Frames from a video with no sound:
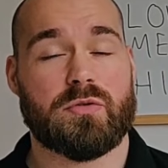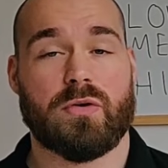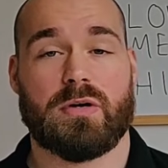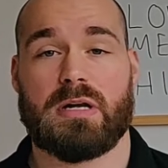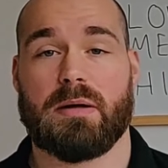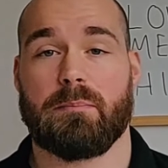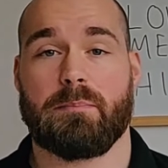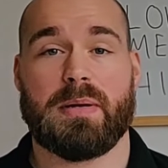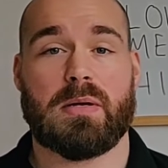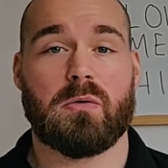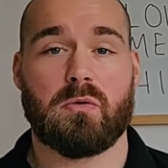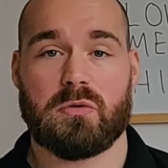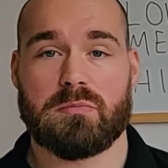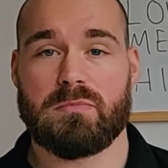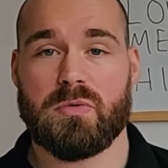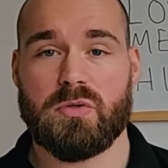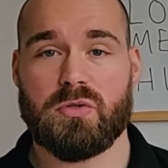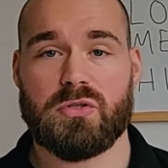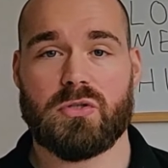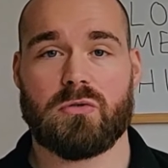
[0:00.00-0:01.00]
trying to build
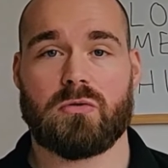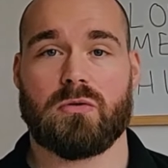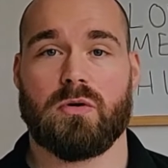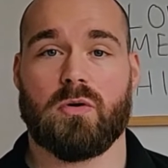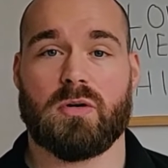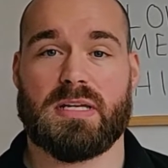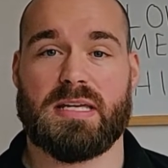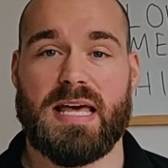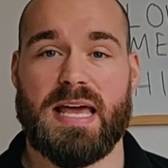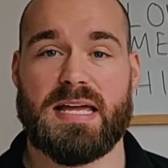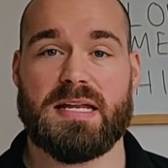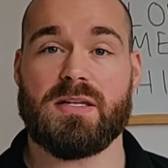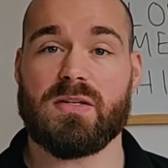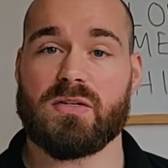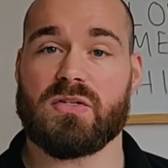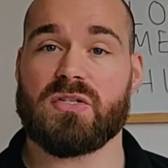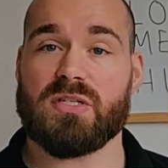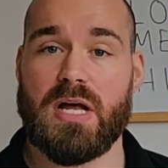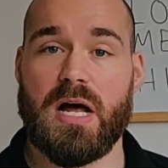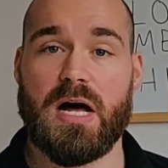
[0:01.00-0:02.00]
muscle or
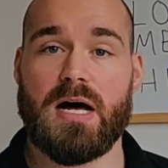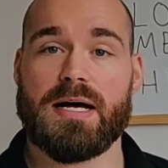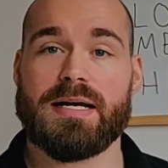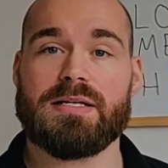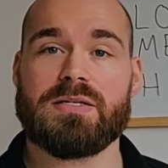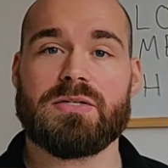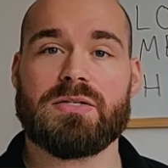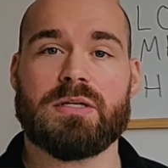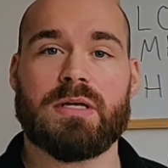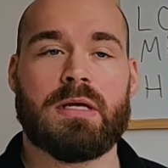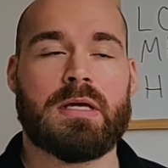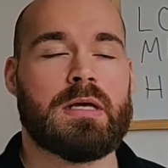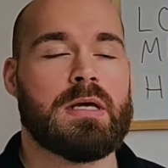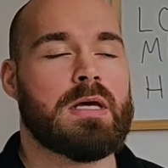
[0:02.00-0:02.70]
gain size,